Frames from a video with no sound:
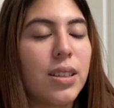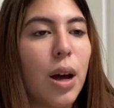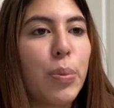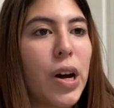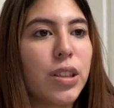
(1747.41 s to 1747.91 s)

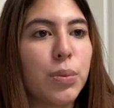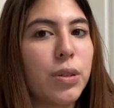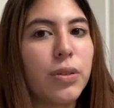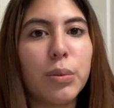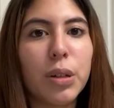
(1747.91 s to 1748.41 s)
not
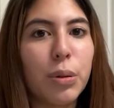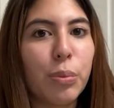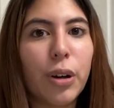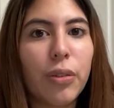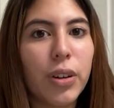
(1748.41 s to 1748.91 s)
possible for me to be
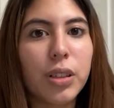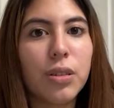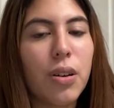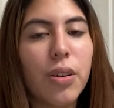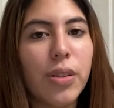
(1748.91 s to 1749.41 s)

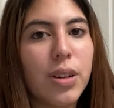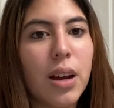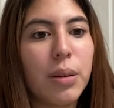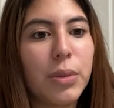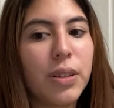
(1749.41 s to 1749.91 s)
perfect all the time.